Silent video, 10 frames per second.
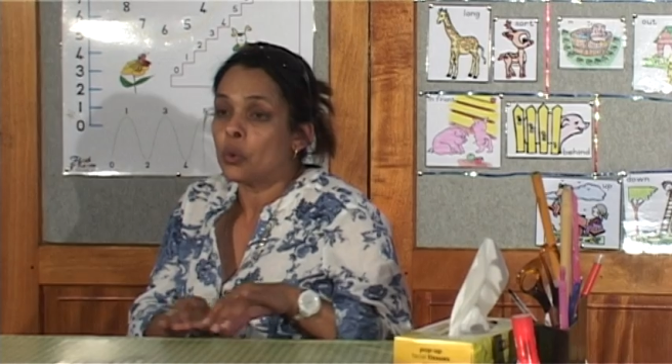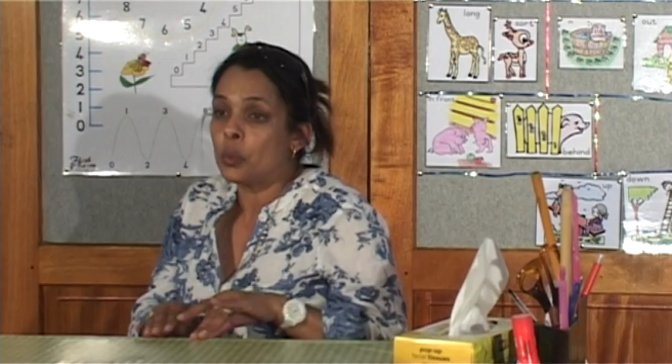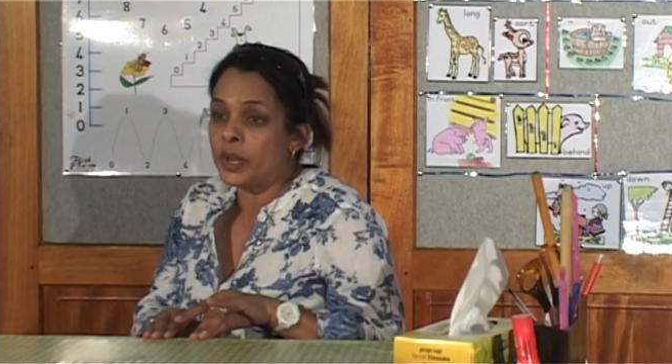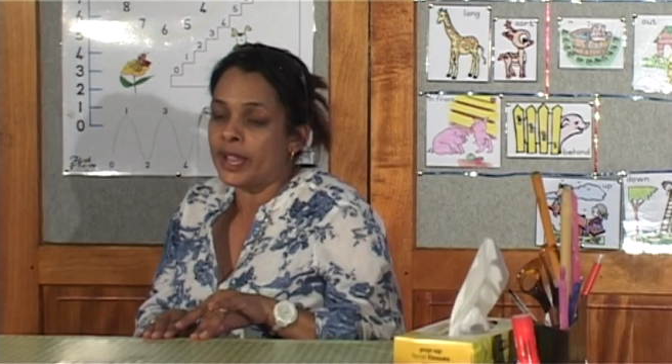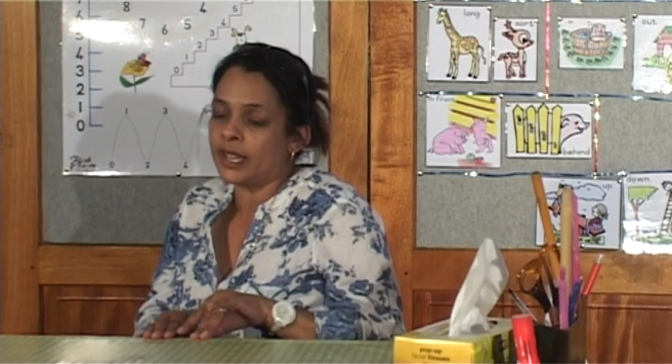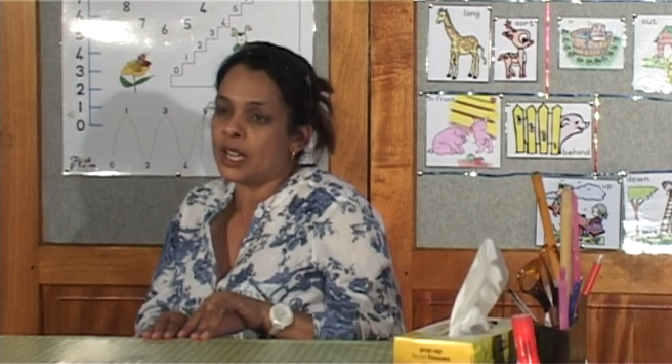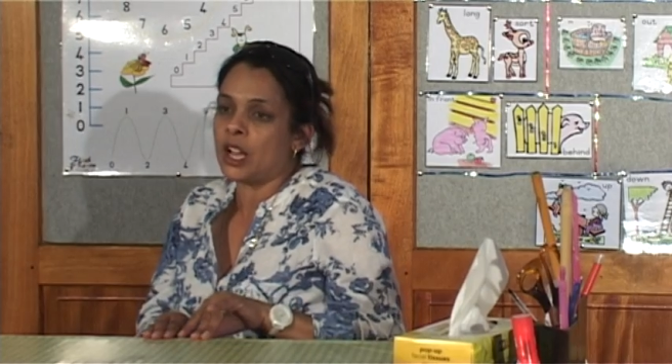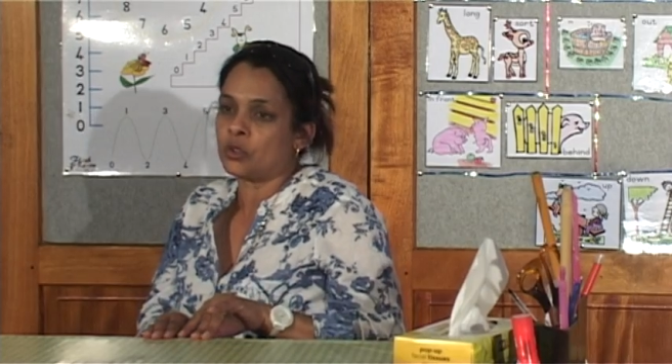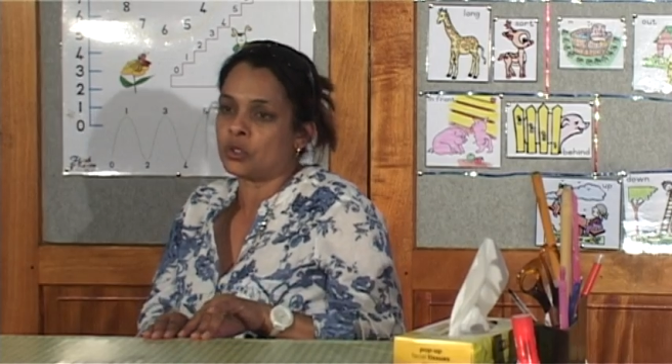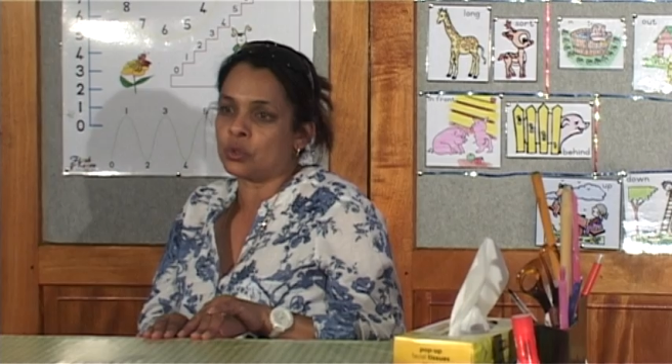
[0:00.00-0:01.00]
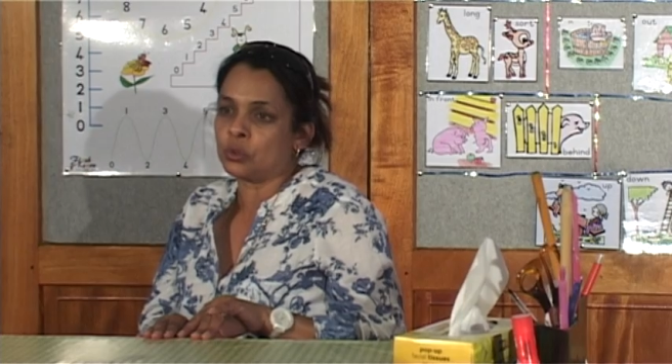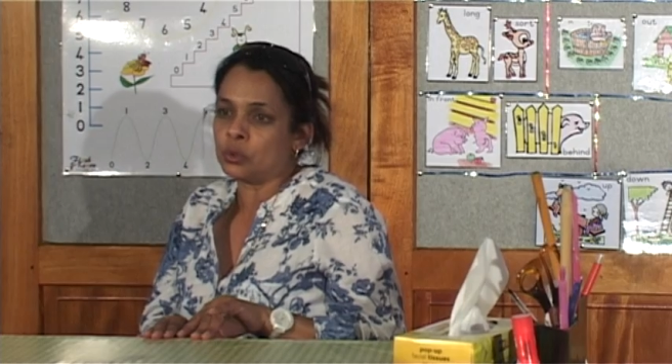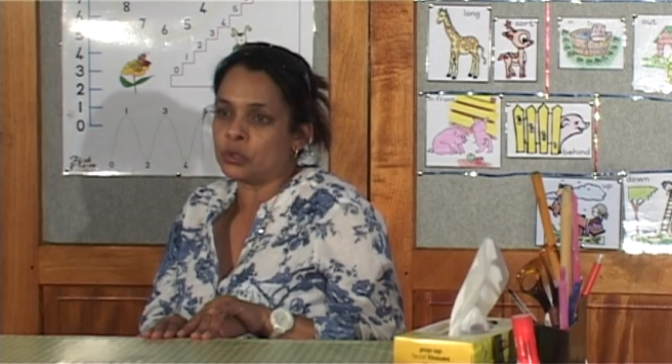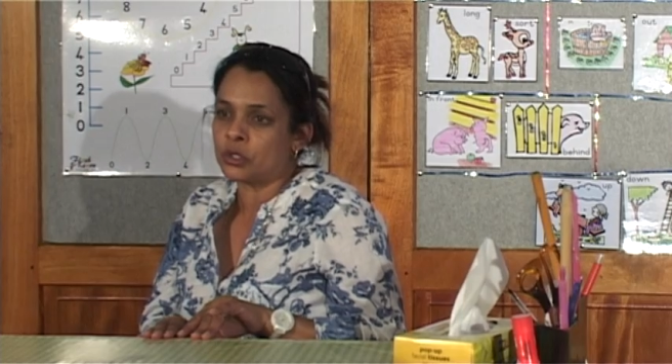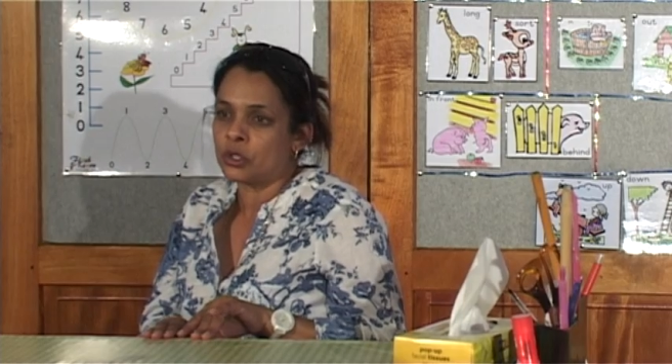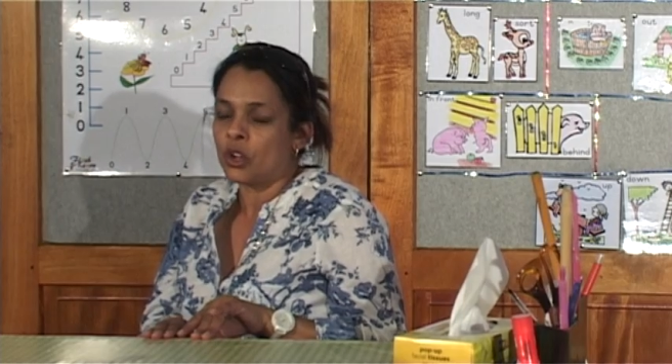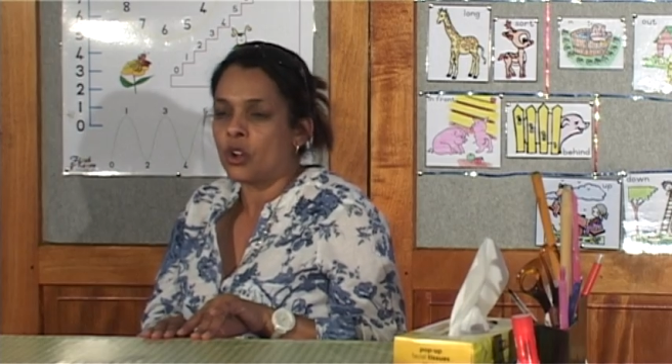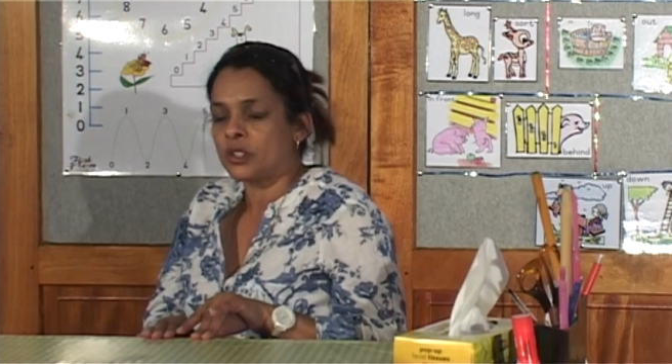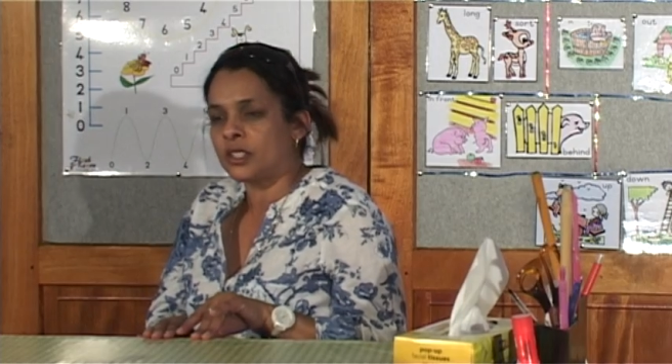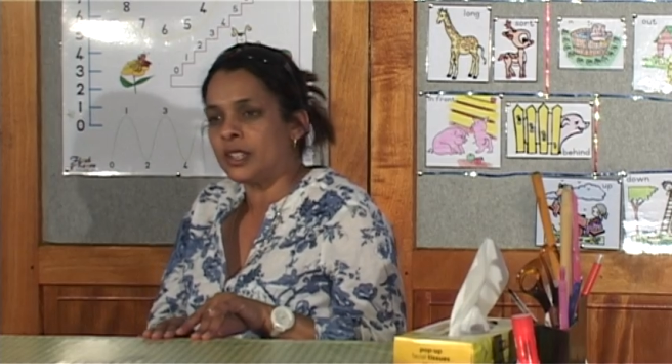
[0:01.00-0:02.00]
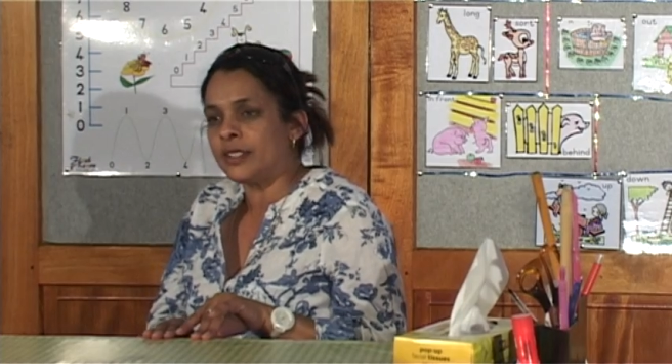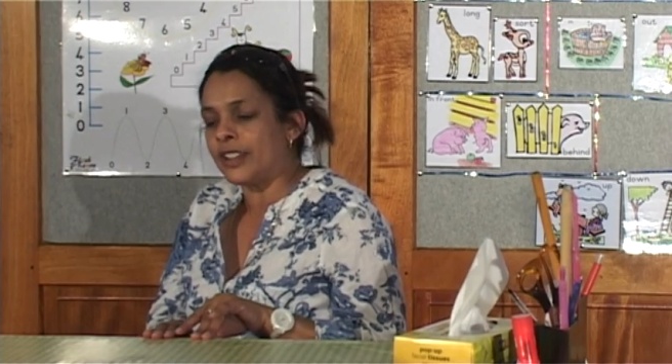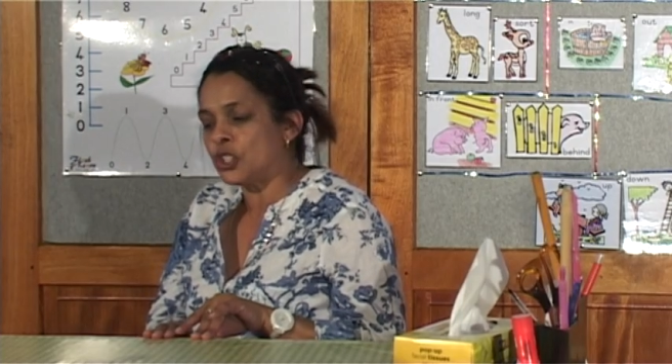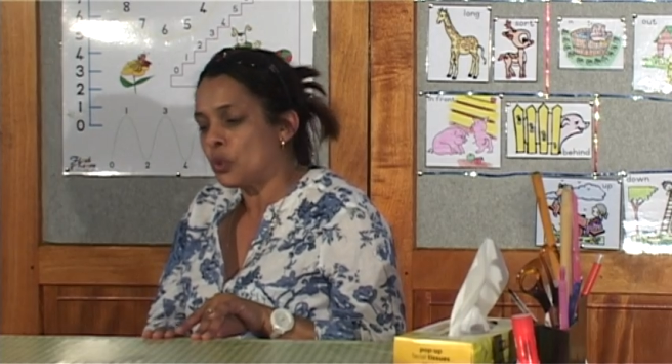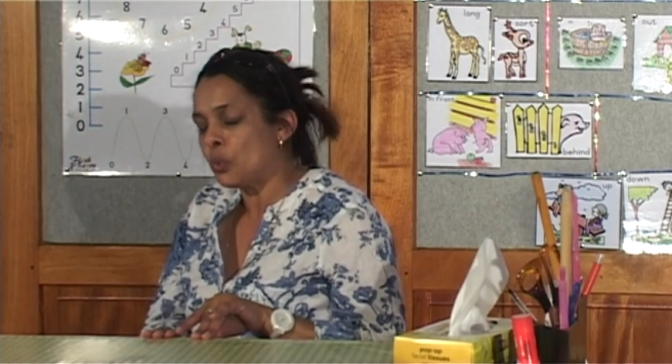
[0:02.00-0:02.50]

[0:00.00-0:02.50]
We at our schools are said that